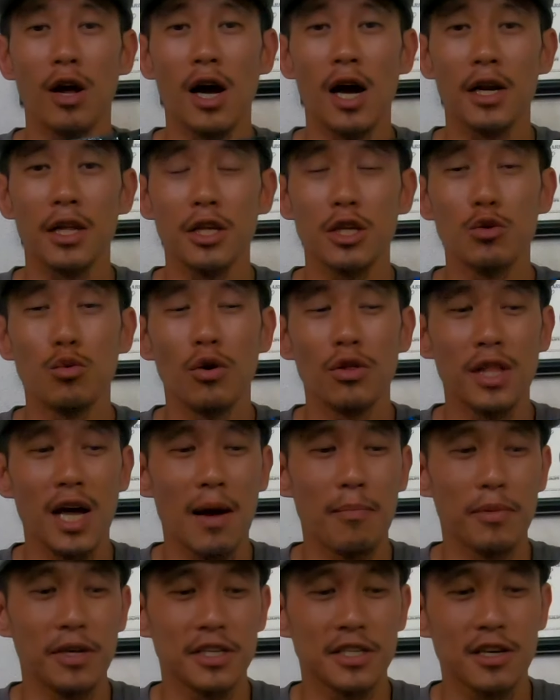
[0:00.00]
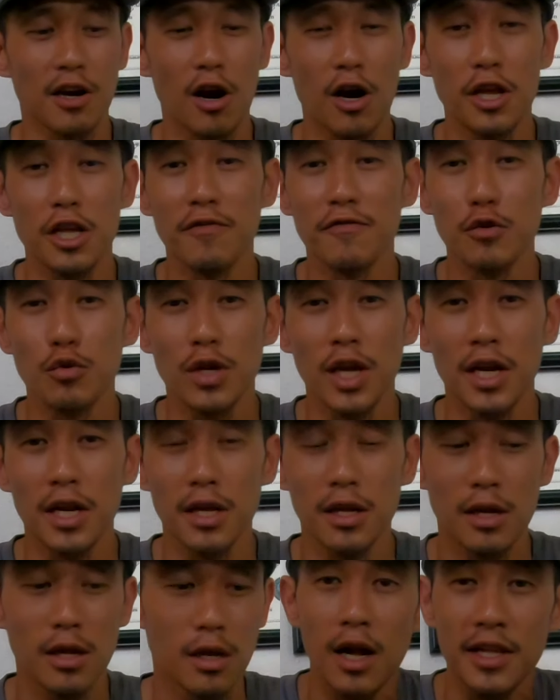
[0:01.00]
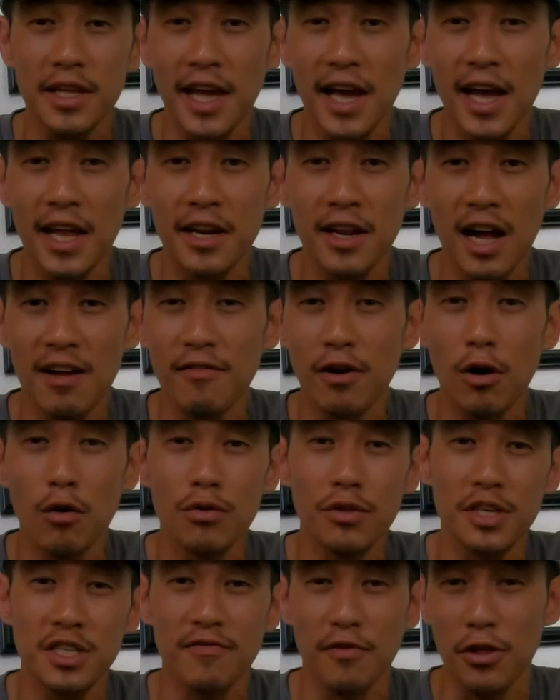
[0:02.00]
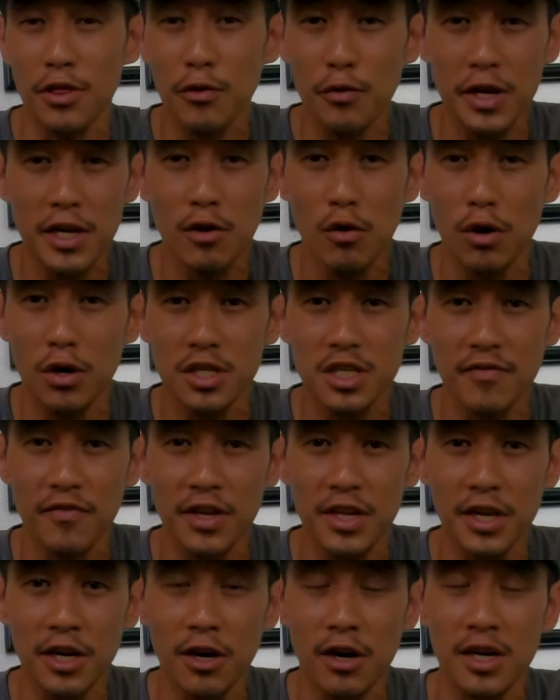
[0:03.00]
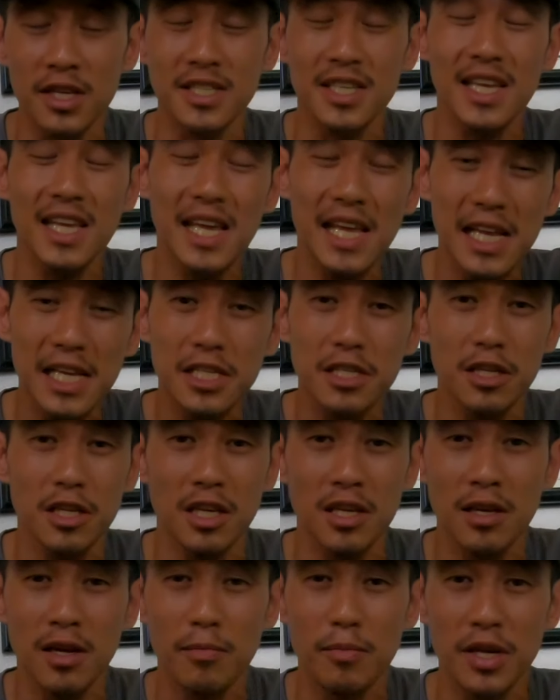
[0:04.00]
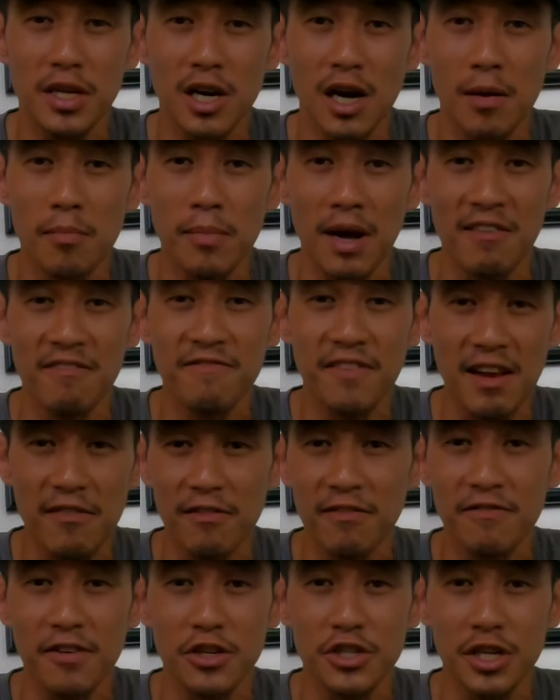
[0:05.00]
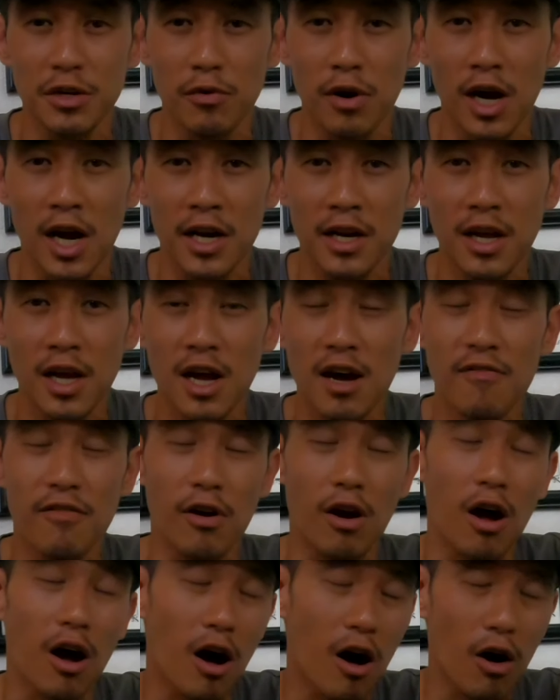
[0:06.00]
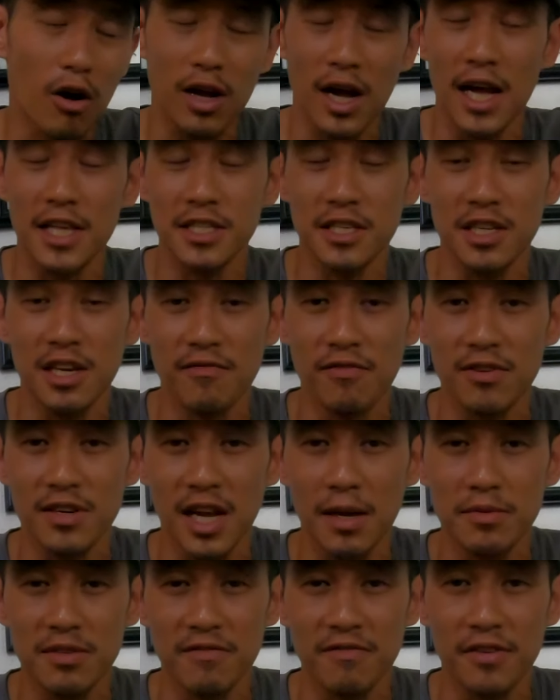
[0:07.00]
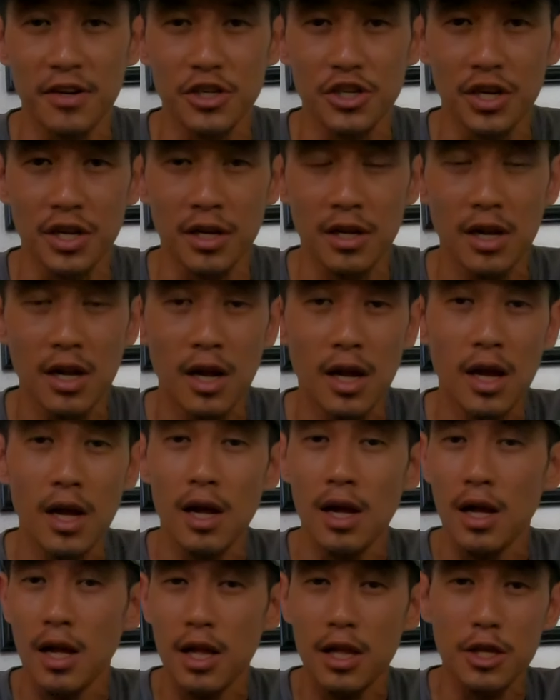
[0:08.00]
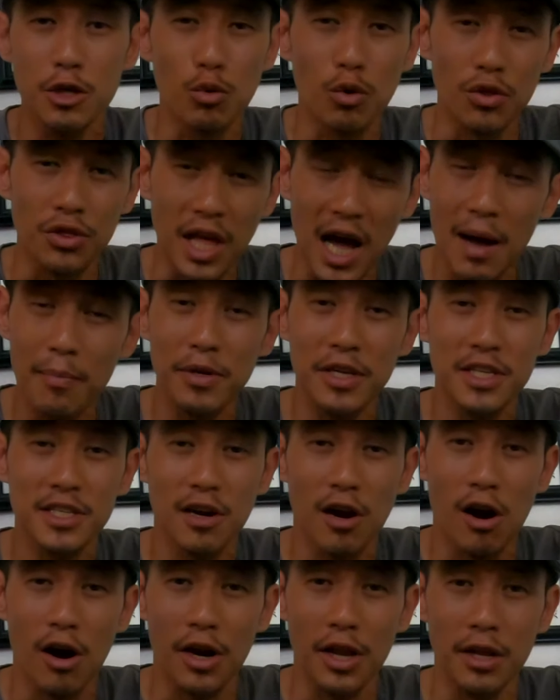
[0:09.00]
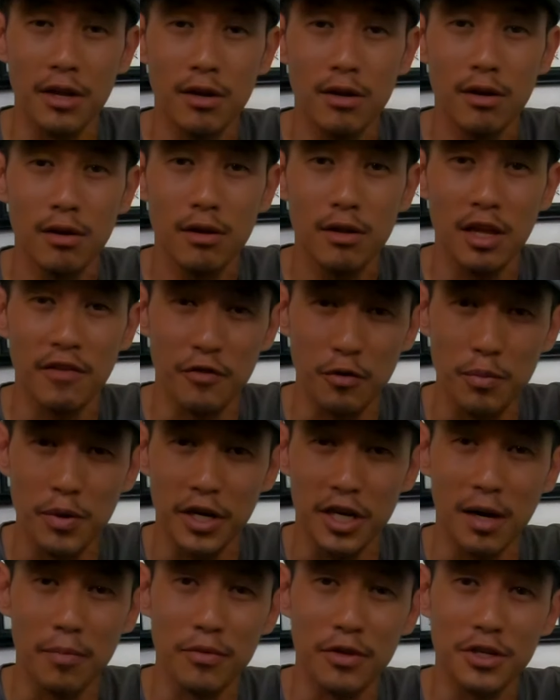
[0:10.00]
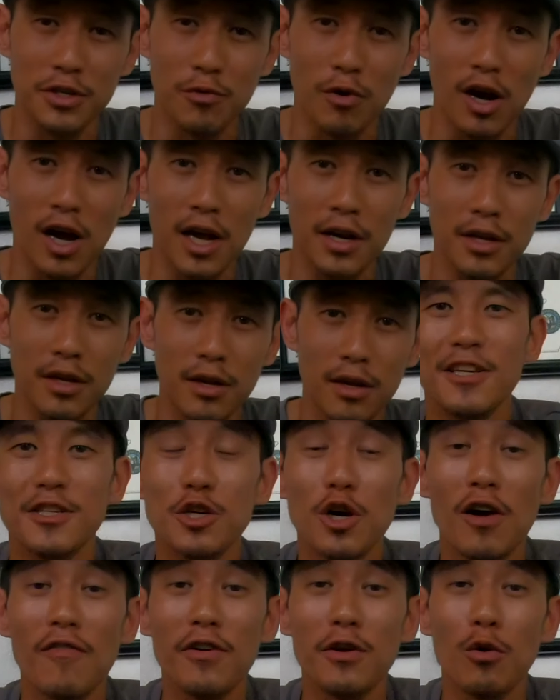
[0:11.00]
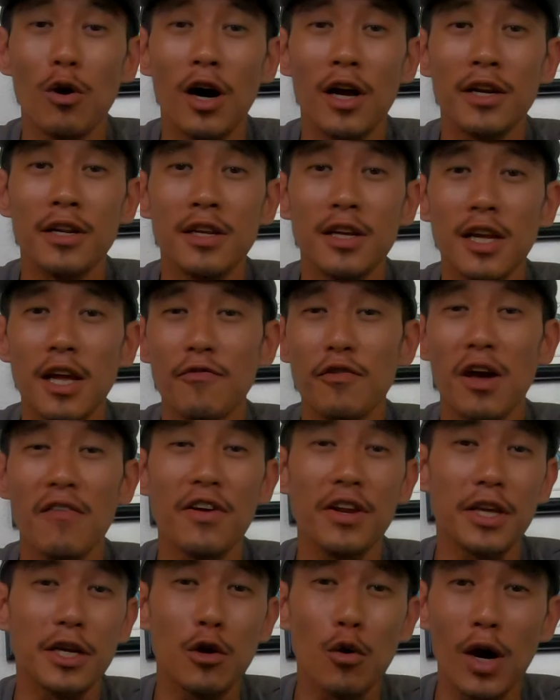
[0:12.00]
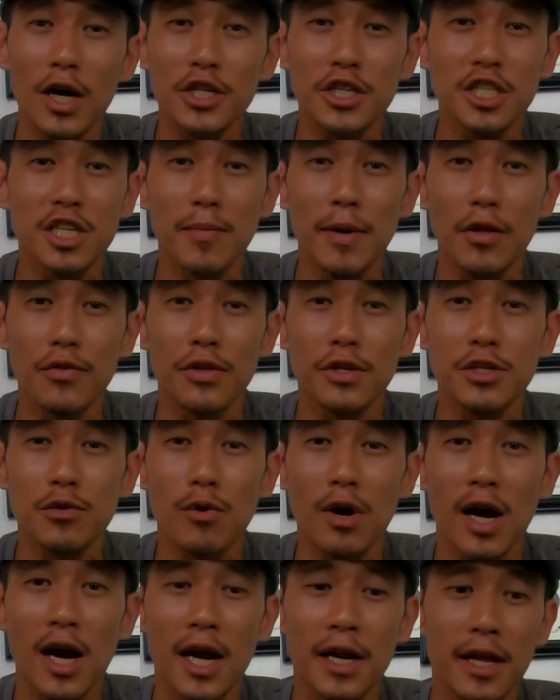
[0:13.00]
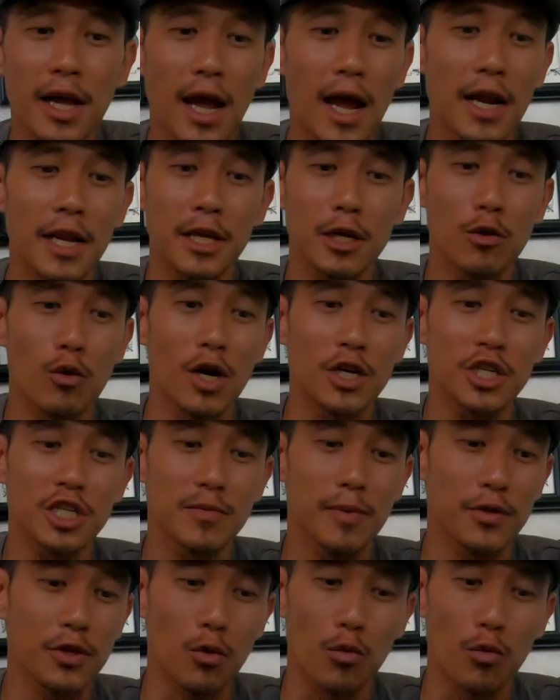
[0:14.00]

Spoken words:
rod, you will not be sorry if you get it. Again, I've owned this for 3/4 of a year. It has easily become my favorite fishing rod for all kinds of different types of fishing. You will not be sorry if you pick up this rod. So everyone, if you have any questions about this rod, any questions about